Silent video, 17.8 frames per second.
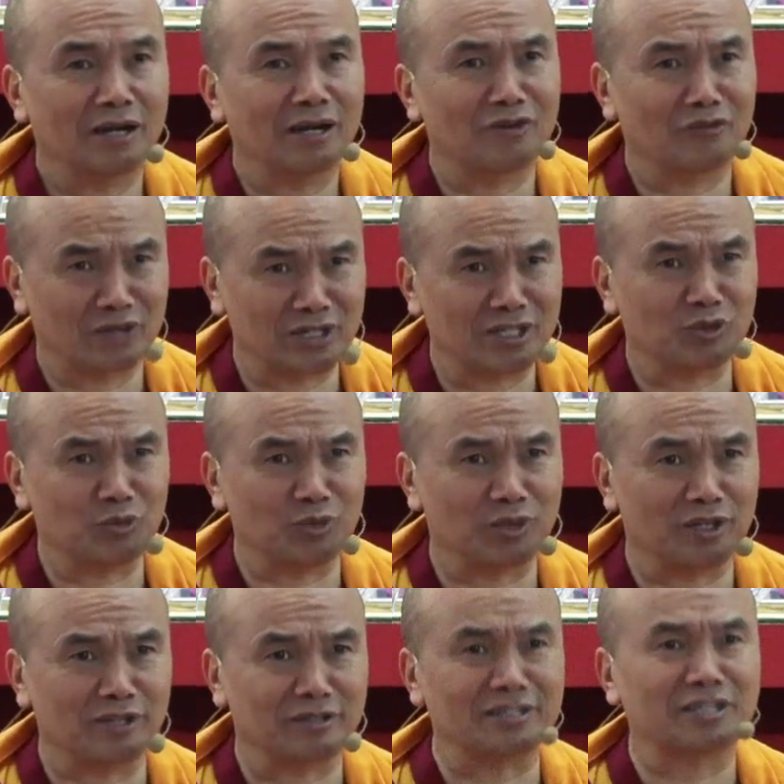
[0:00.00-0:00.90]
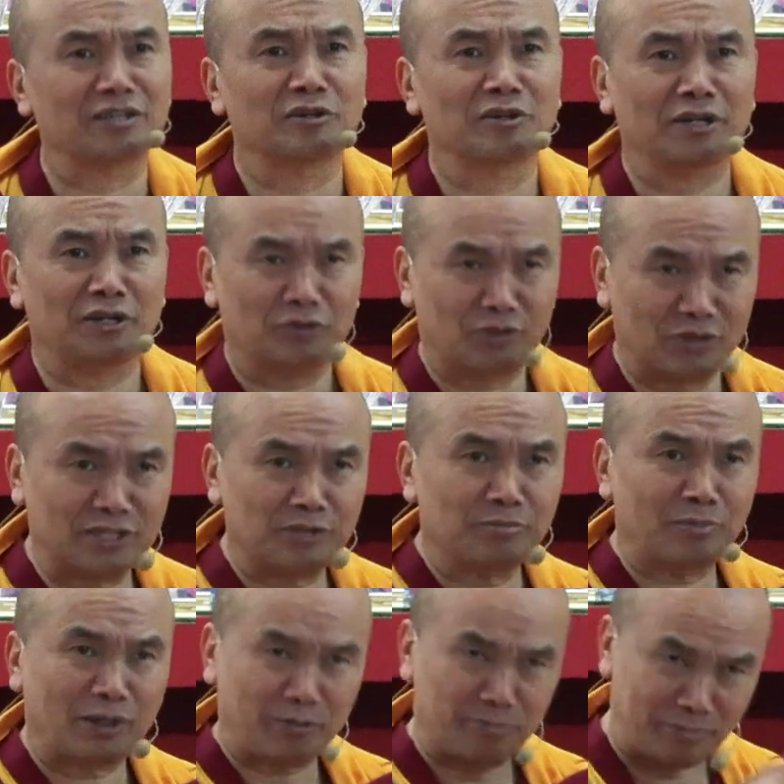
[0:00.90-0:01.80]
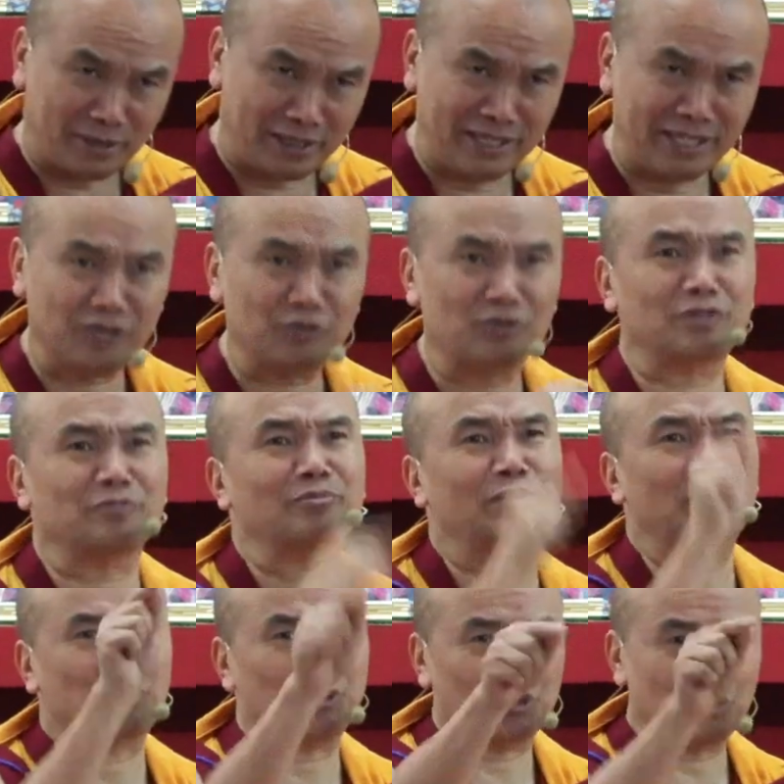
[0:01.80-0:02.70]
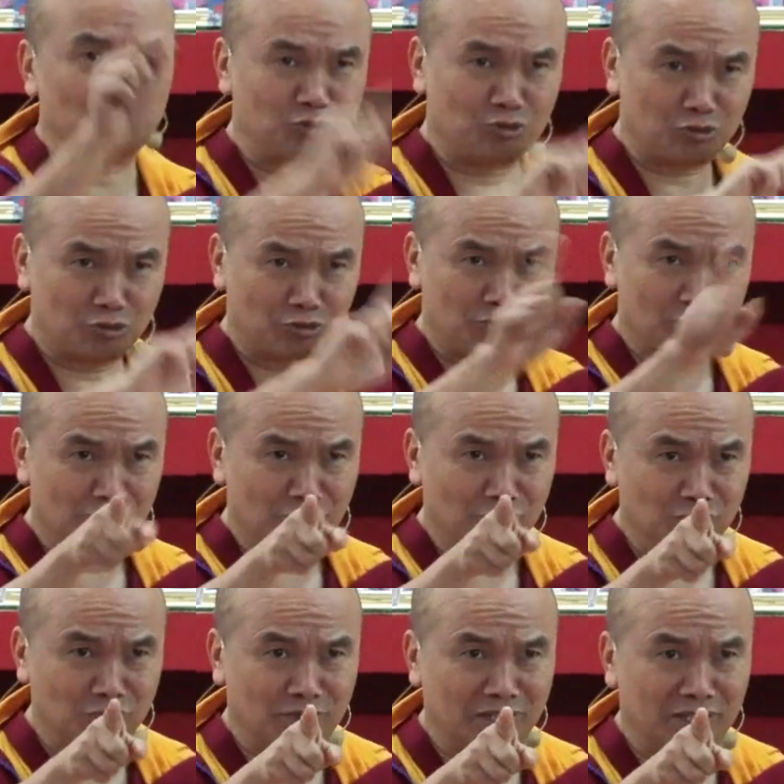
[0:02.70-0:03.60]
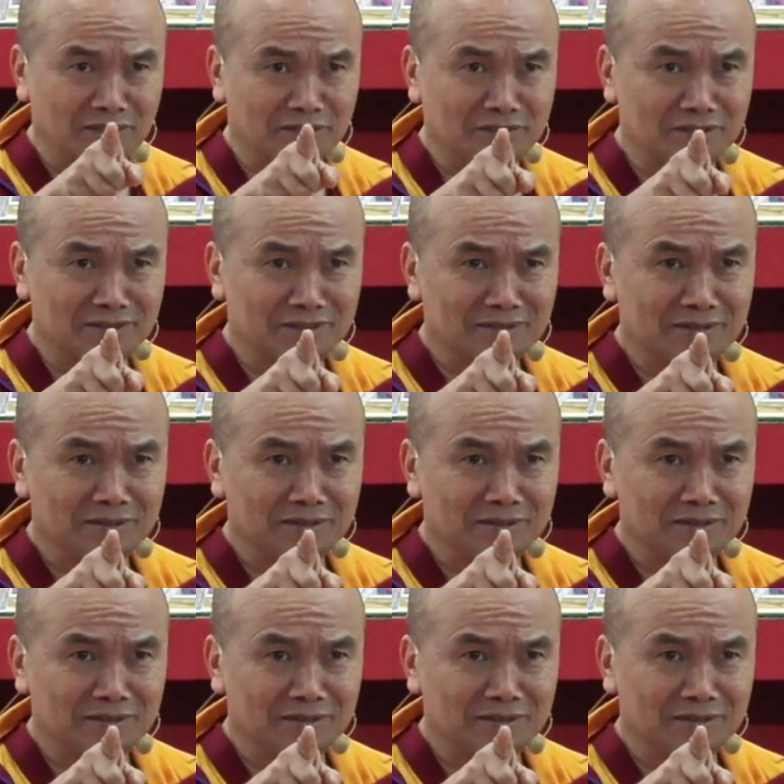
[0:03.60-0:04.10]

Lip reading: Written word. Written by me and written by you. Two things.